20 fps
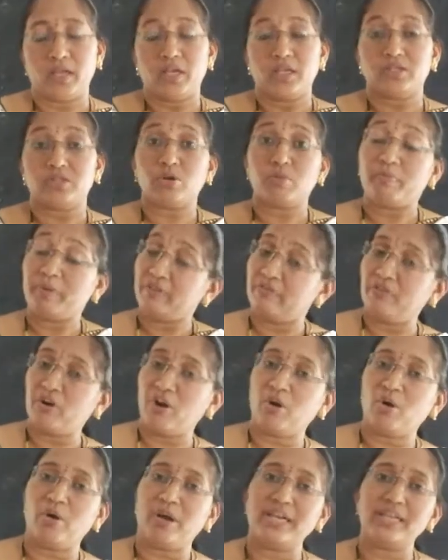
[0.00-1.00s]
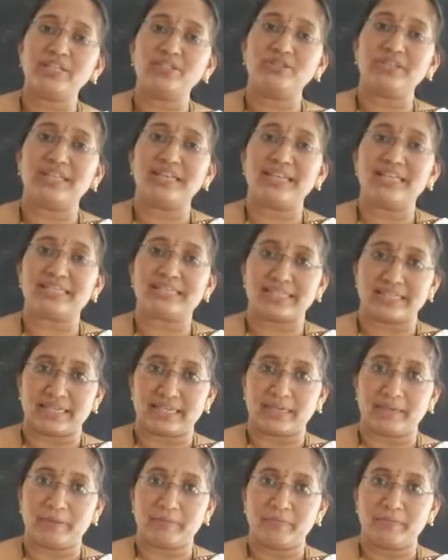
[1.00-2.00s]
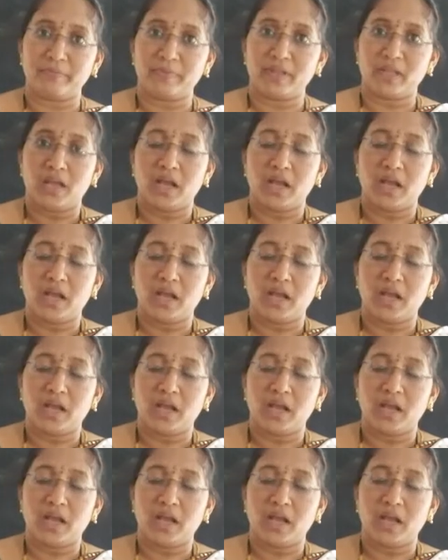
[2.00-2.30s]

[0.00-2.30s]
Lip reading: So before going to the lesson,